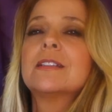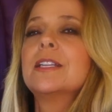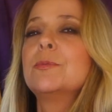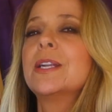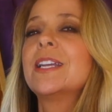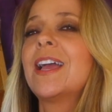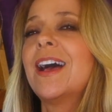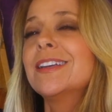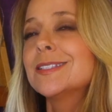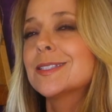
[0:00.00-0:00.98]
Anybody
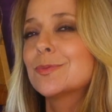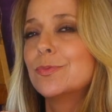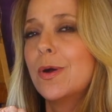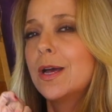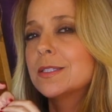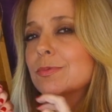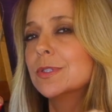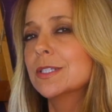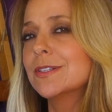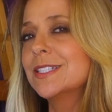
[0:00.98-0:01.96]
guess what
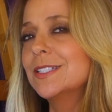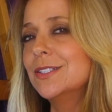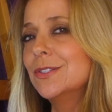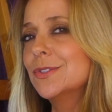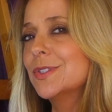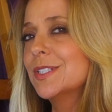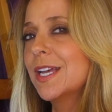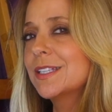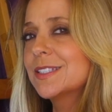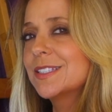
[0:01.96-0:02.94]
we're going to use
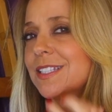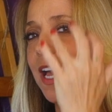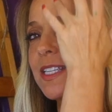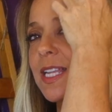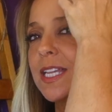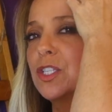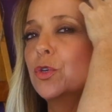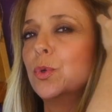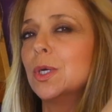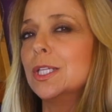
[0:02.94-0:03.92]
next as a
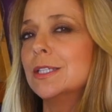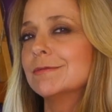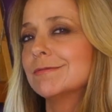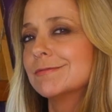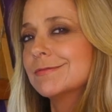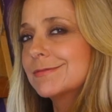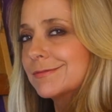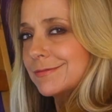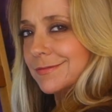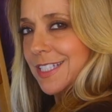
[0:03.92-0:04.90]
tool?
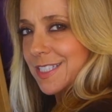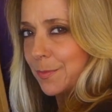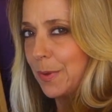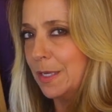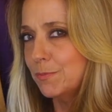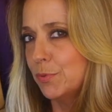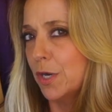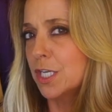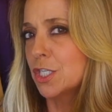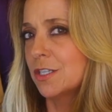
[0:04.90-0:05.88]
As a
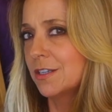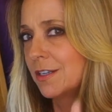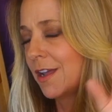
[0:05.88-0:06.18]
paintbrush?